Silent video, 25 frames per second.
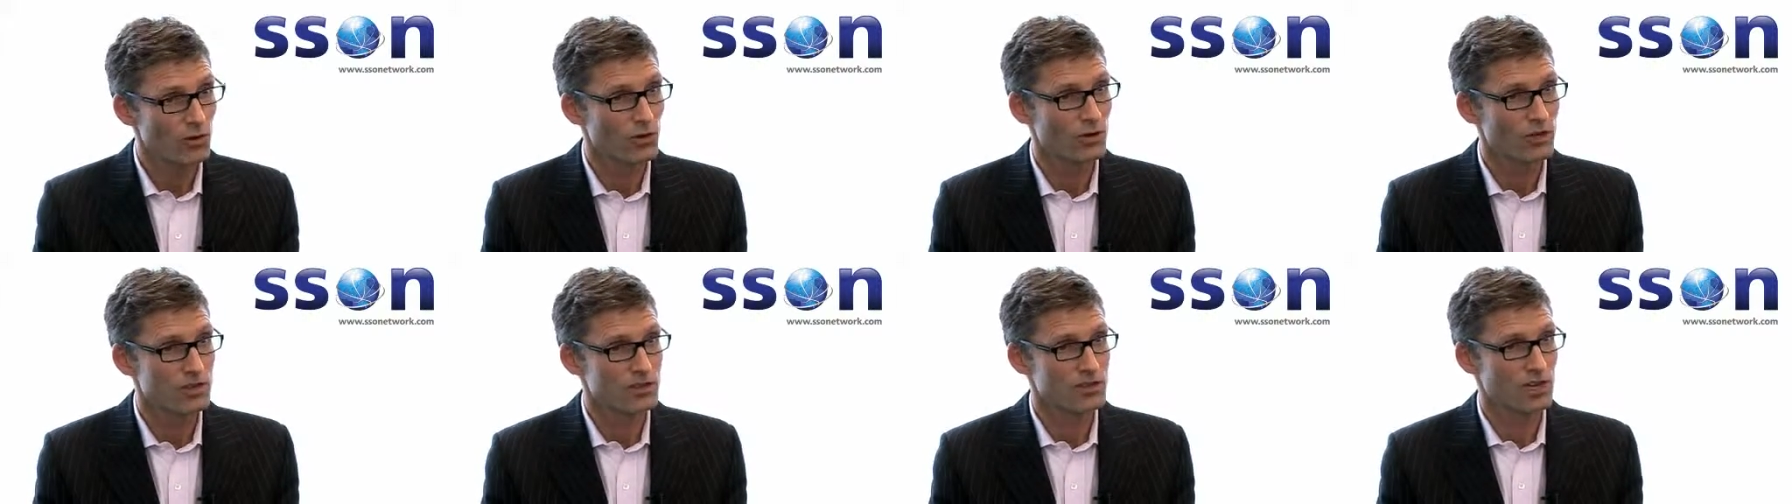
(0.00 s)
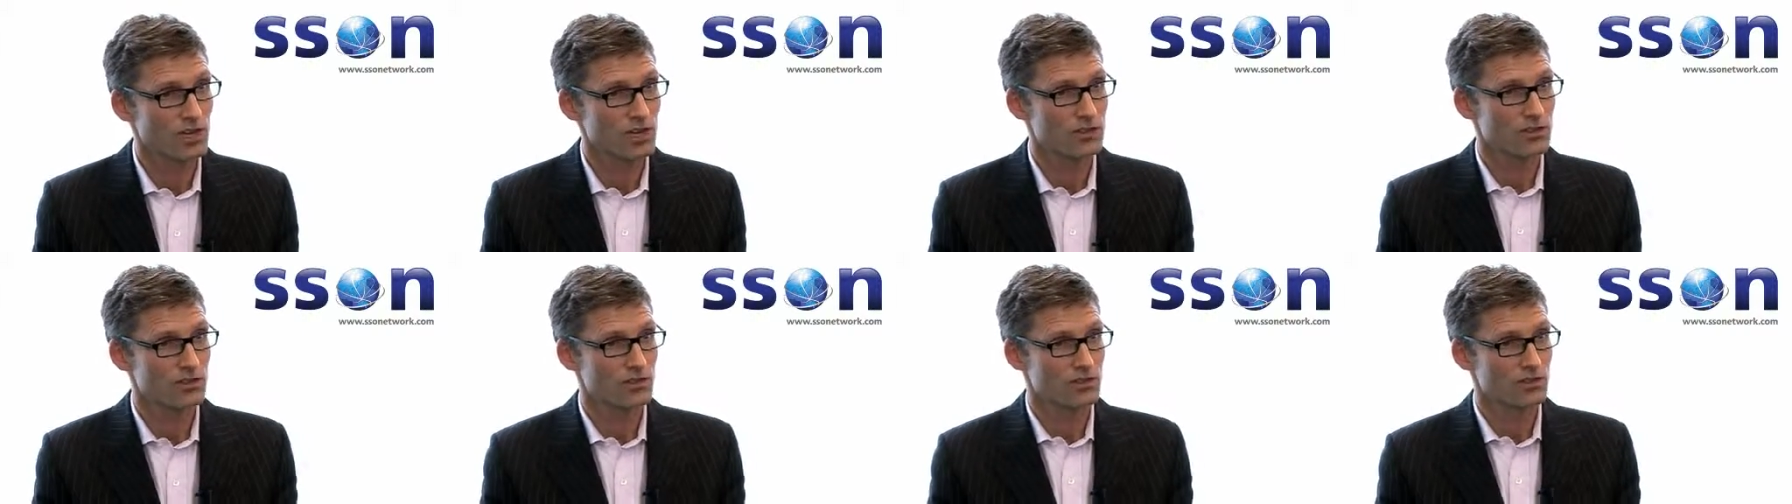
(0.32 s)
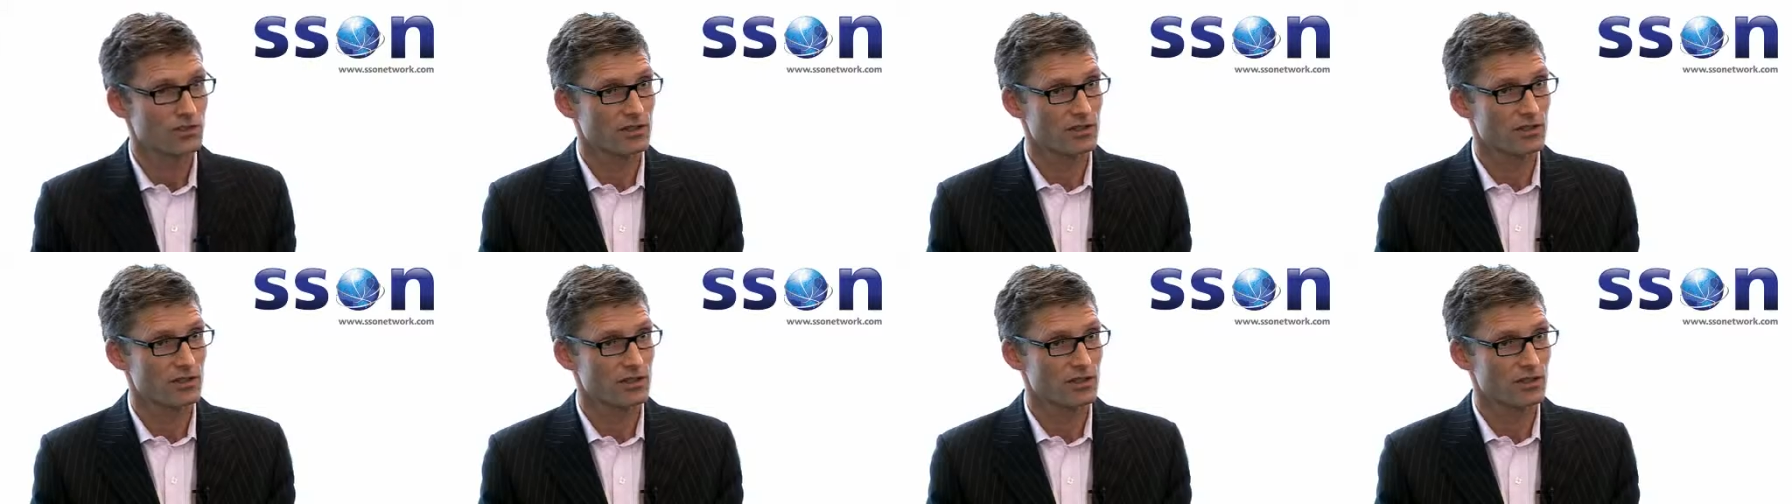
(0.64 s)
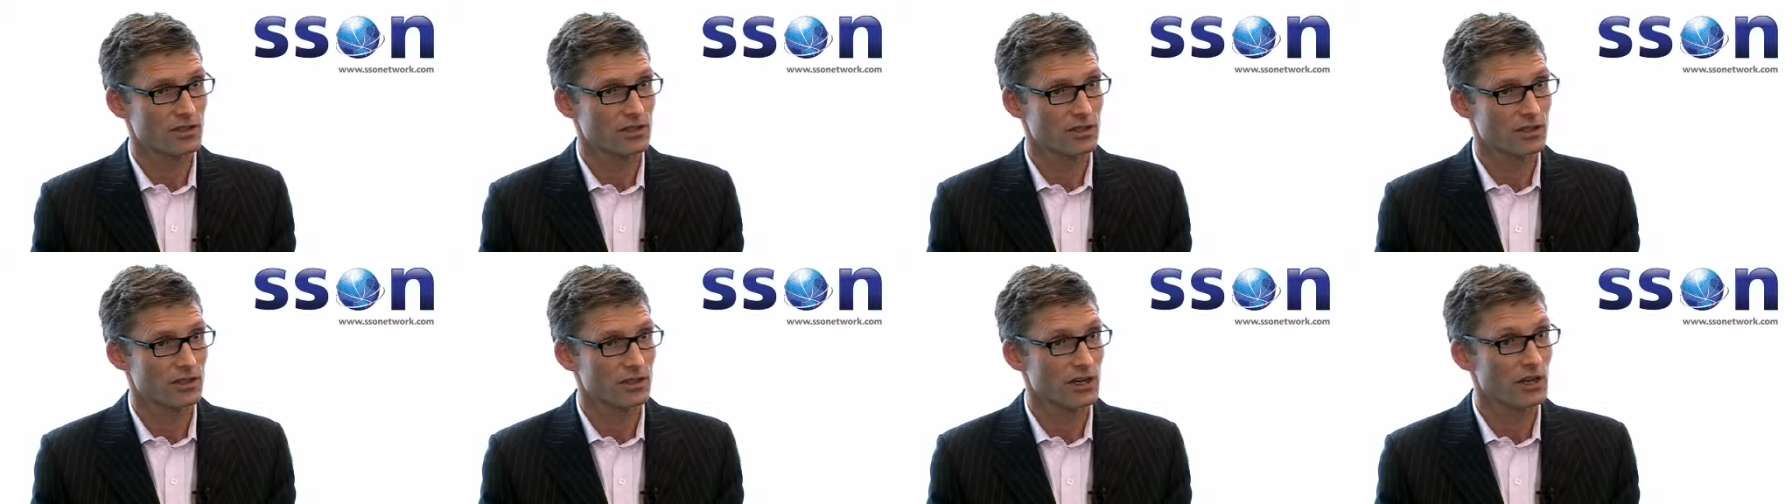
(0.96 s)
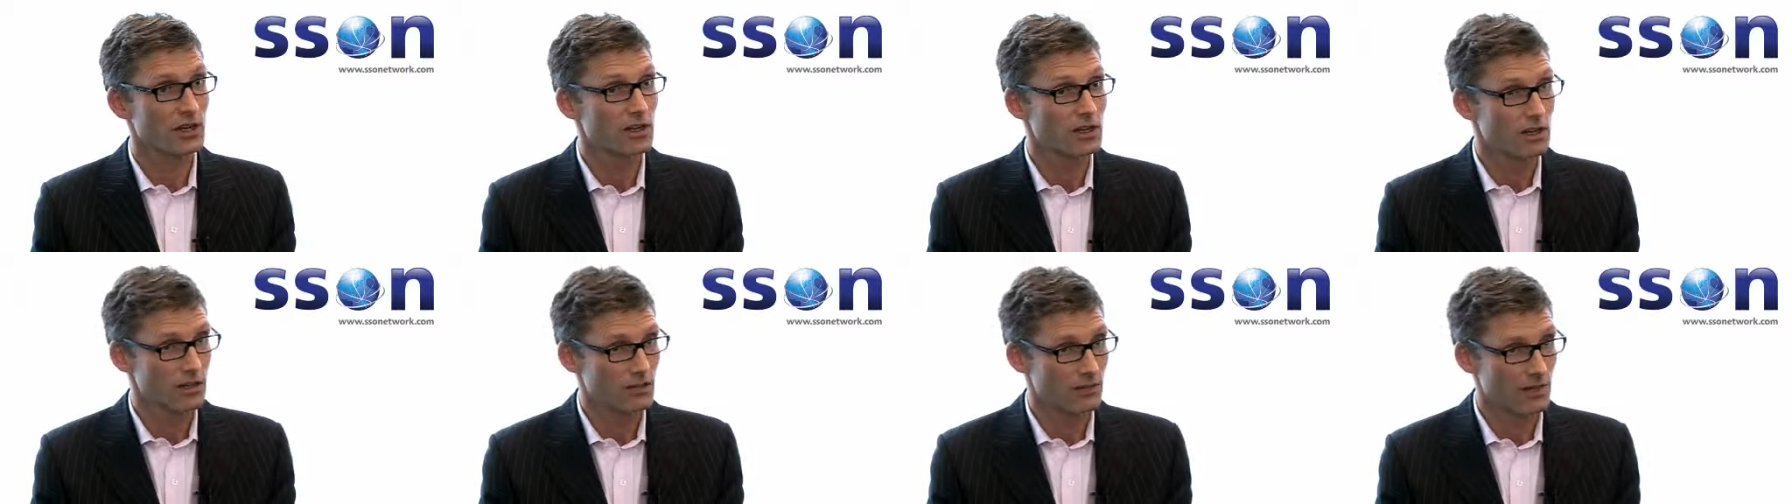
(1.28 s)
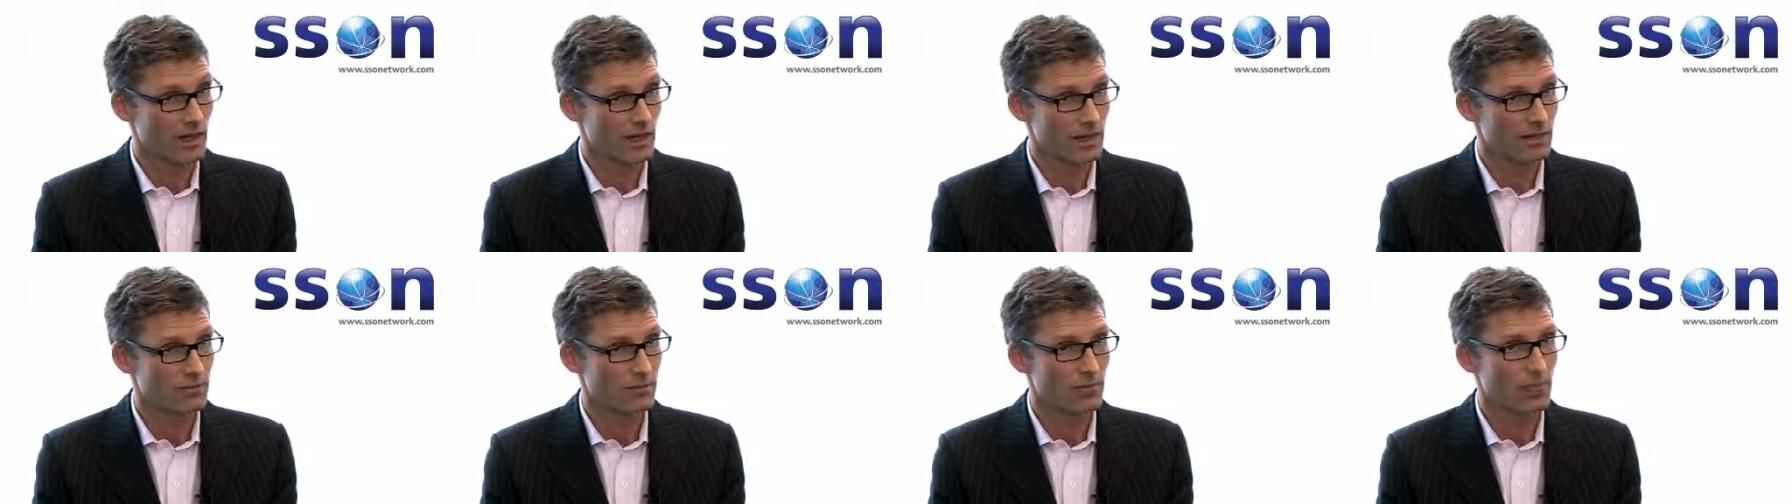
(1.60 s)
organisations can, can do
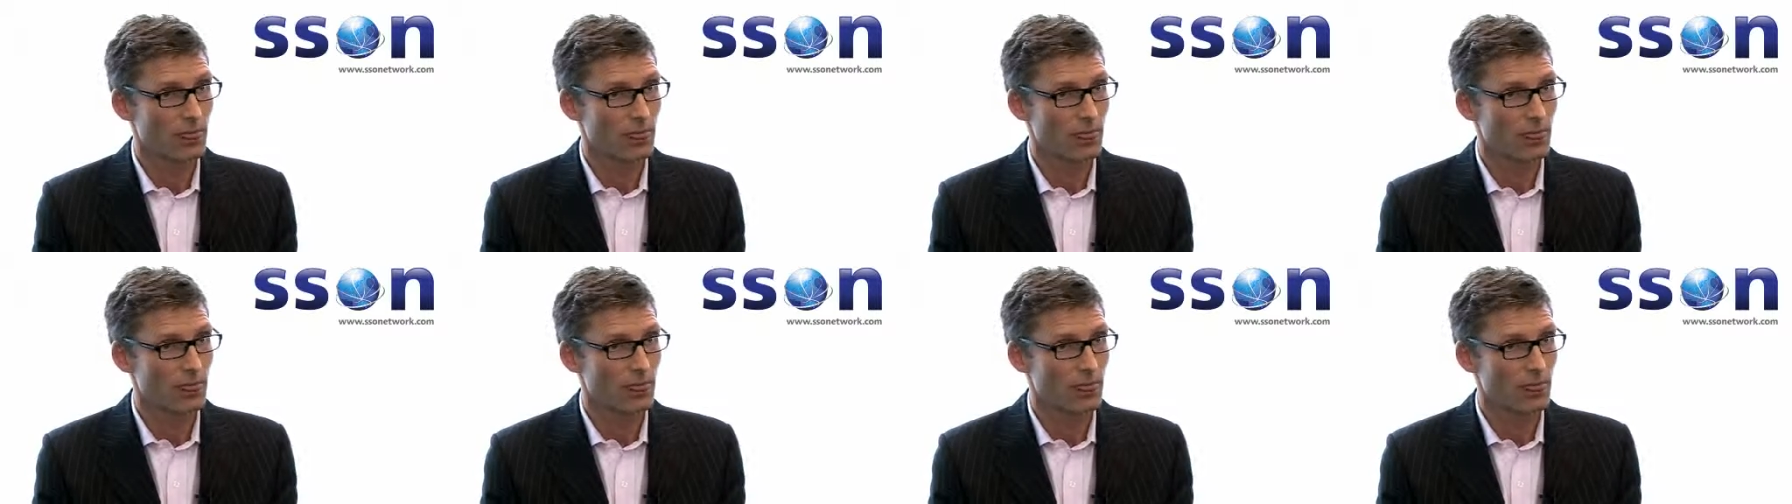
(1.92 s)
that.